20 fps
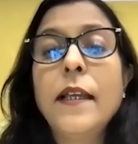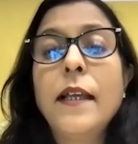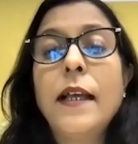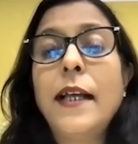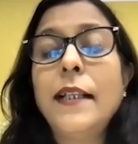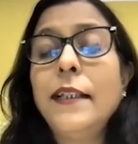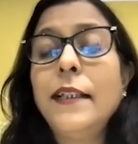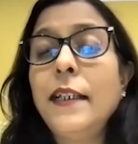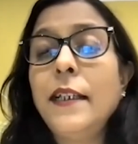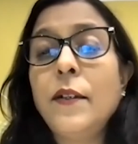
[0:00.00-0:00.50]
I
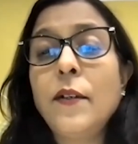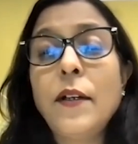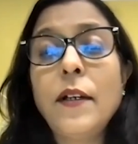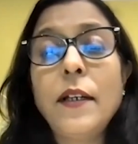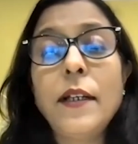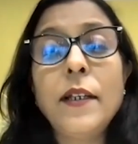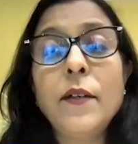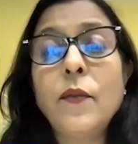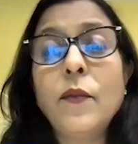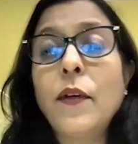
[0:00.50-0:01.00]
think
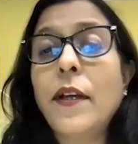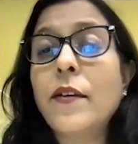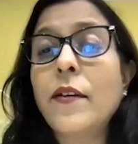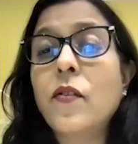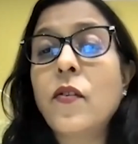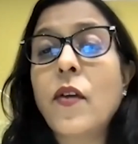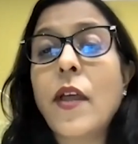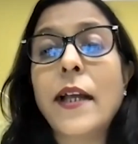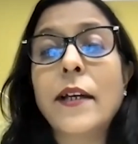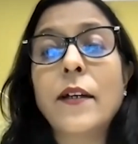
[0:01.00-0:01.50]
it will
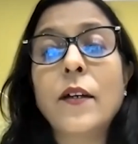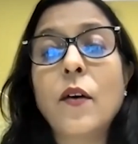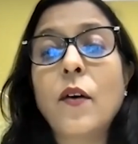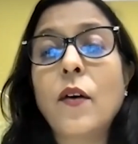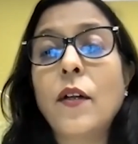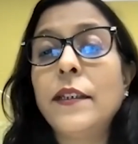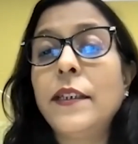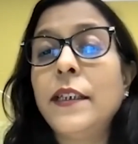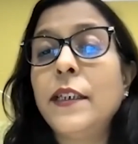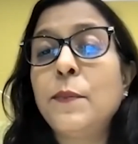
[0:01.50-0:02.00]
attract
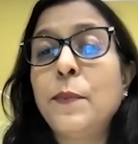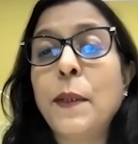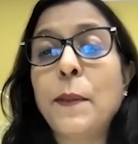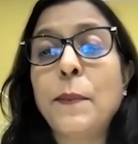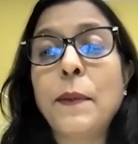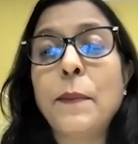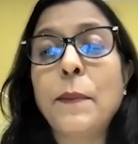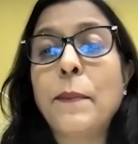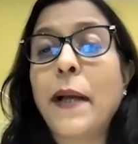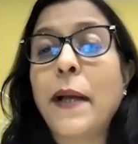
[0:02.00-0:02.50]
all these
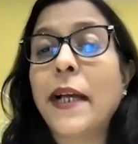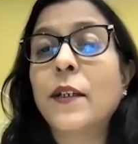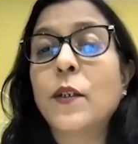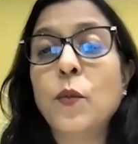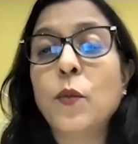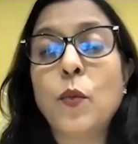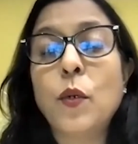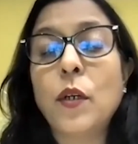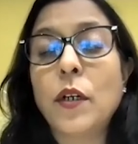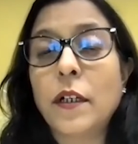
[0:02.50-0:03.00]
people back to
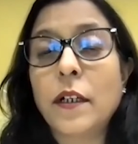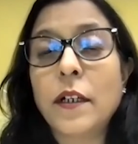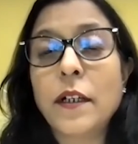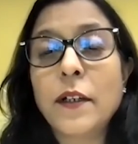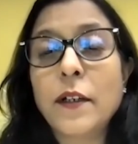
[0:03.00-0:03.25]
work.